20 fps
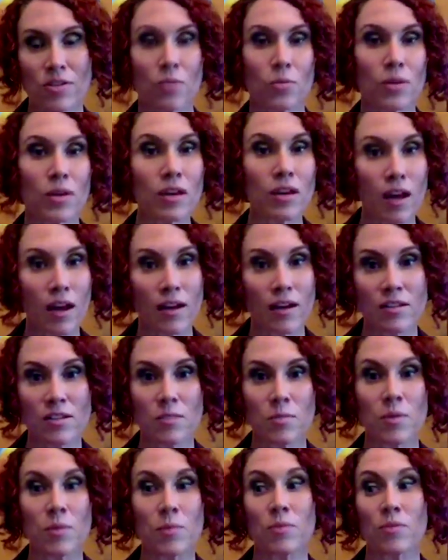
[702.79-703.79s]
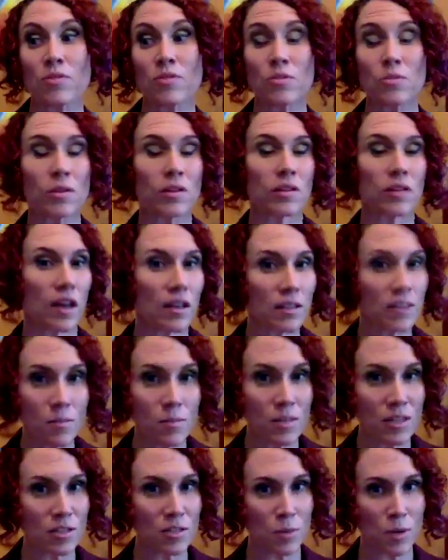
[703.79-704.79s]
Are we kind to people? Do we let them
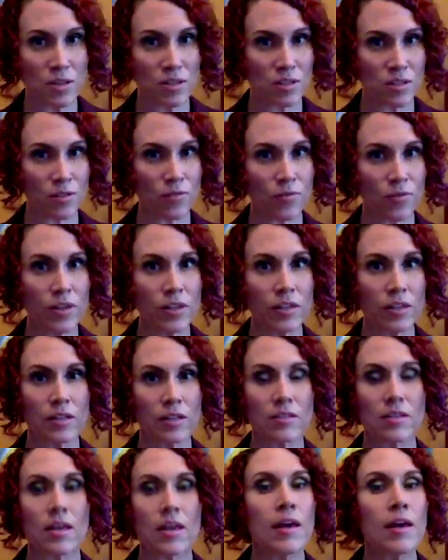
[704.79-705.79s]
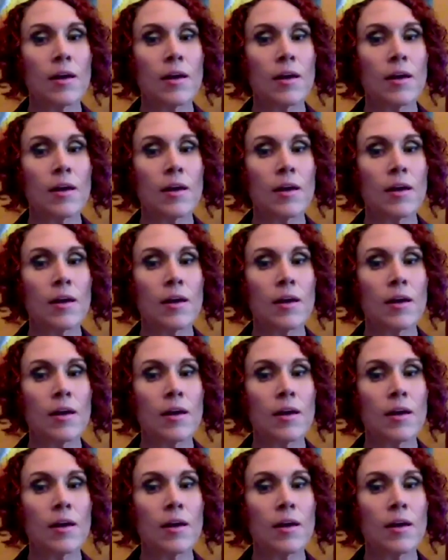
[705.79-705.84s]
express their feelings?